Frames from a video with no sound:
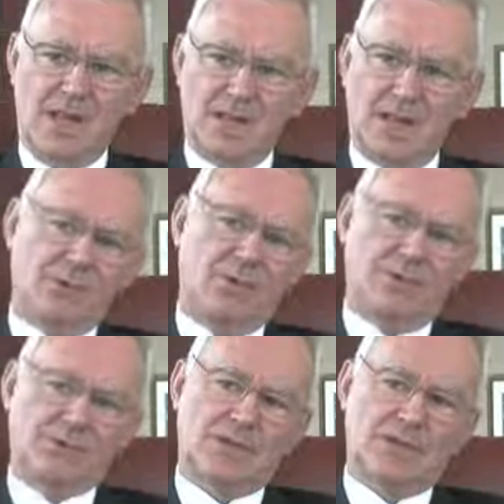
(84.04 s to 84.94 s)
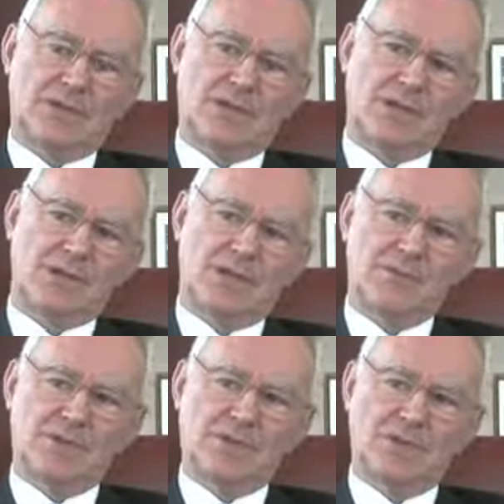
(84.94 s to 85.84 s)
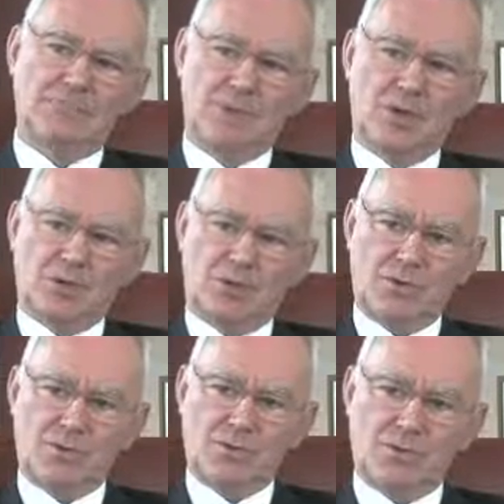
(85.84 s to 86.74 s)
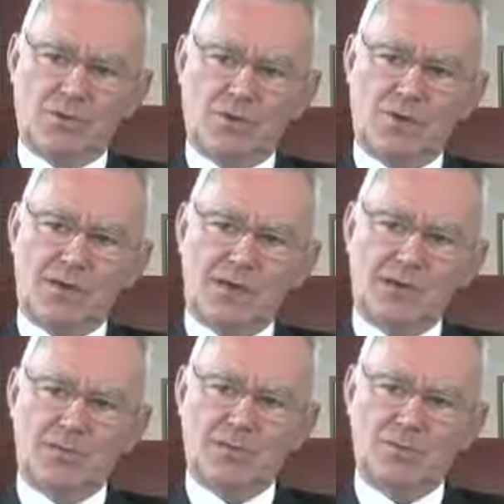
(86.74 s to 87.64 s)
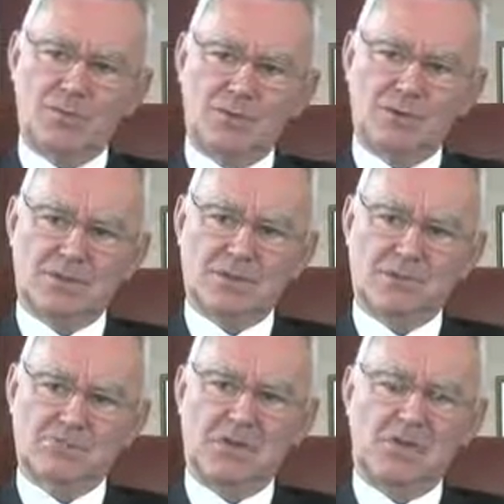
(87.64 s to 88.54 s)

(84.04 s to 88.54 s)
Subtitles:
And now we are extending SAP across all part of the business